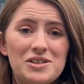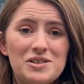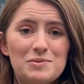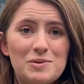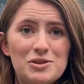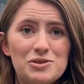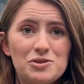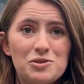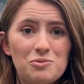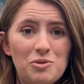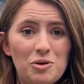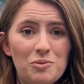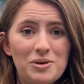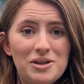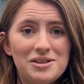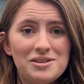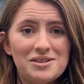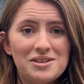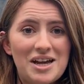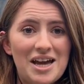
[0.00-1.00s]
special
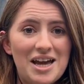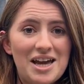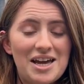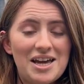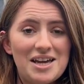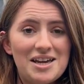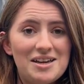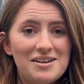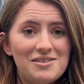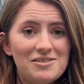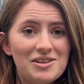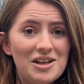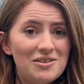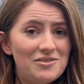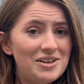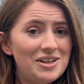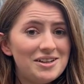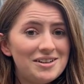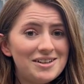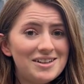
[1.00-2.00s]
moment. I love
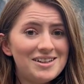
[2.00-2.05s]
it.